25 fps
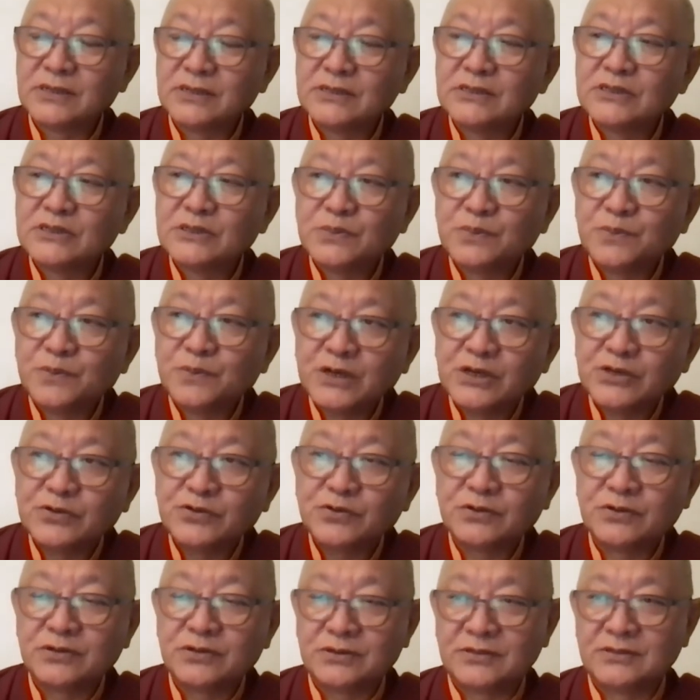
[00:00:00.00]

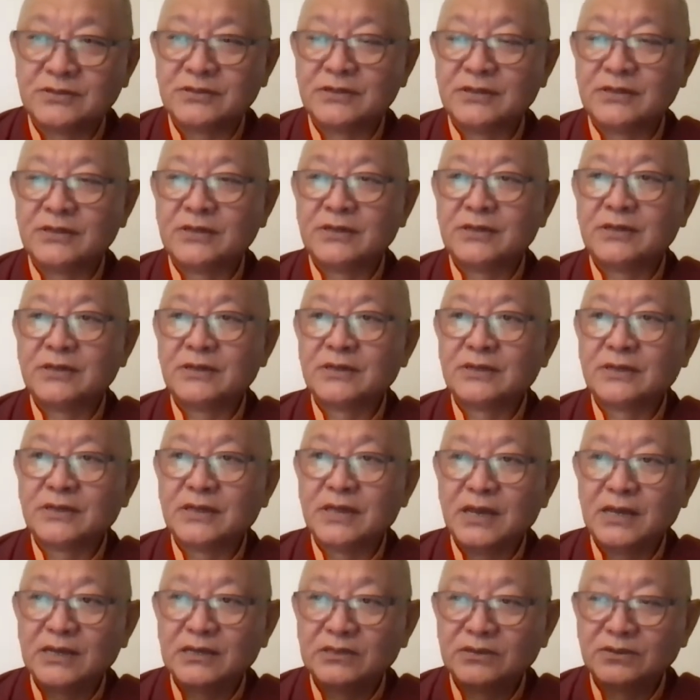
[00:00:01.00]
spiritual
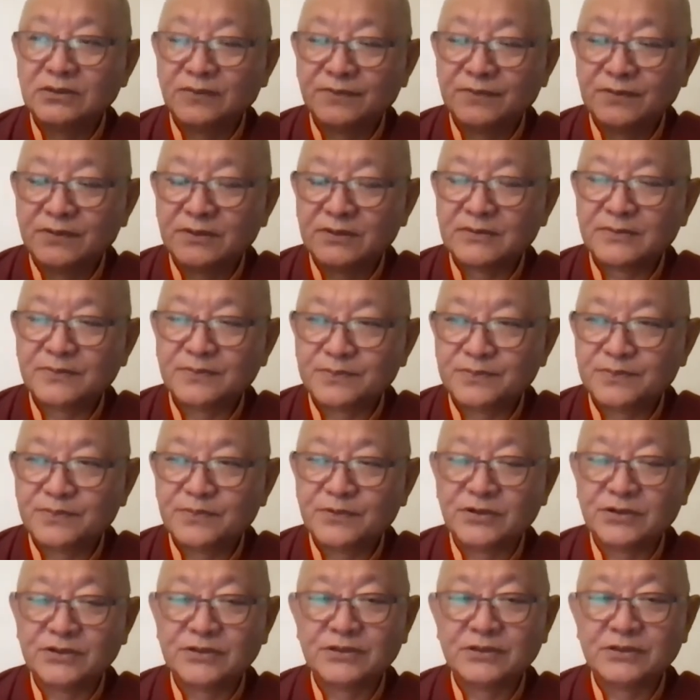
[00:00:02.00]
kind of a
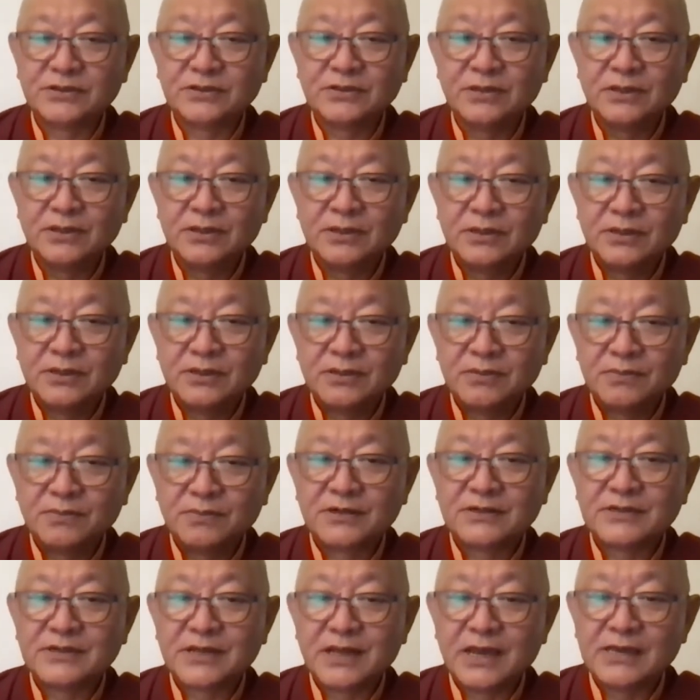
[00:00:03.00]
person,
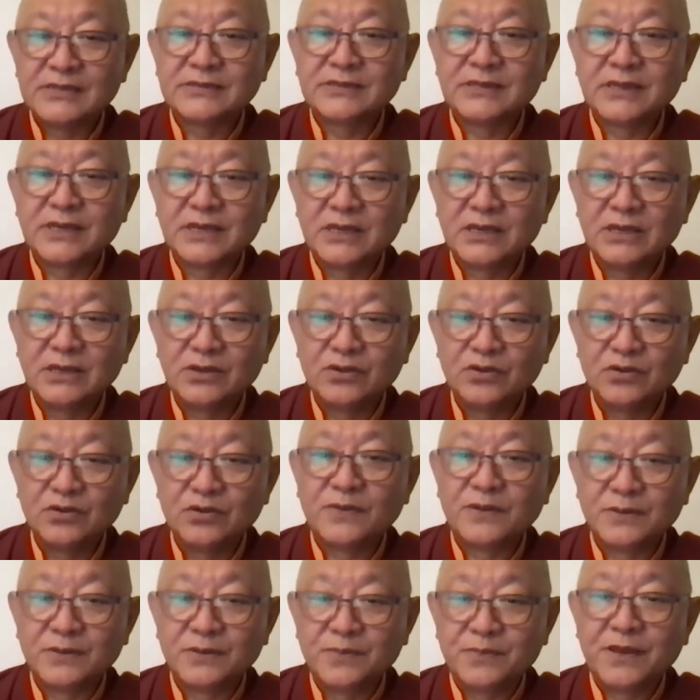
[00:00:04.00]
but as a
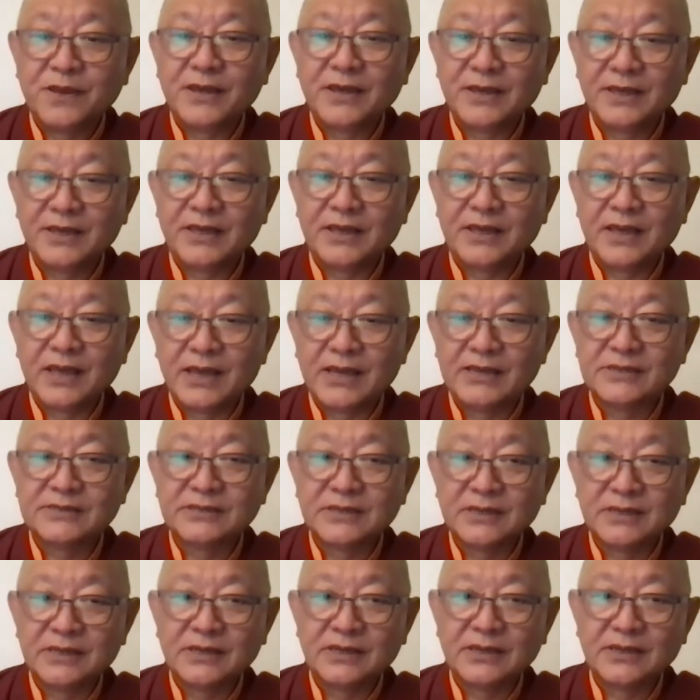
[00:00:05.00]
human being, as
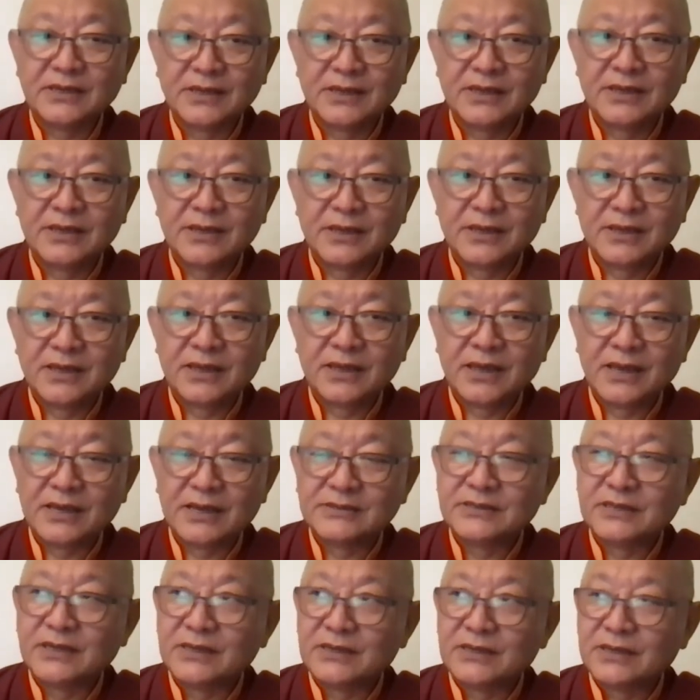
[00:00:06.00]
a
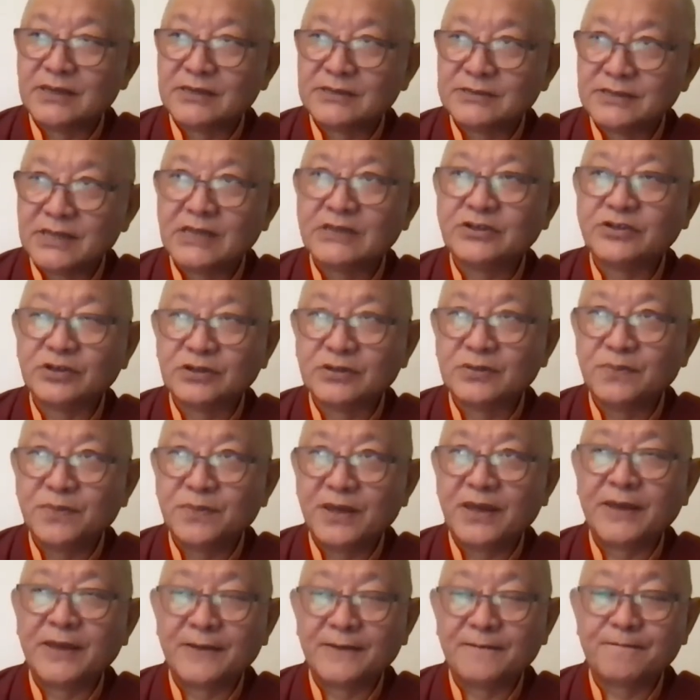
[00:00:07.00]
sentient
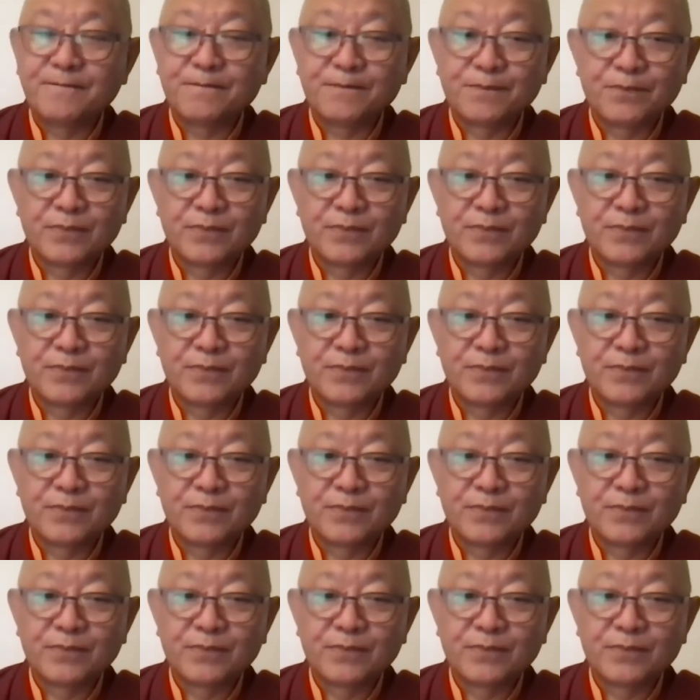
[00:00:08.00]
being,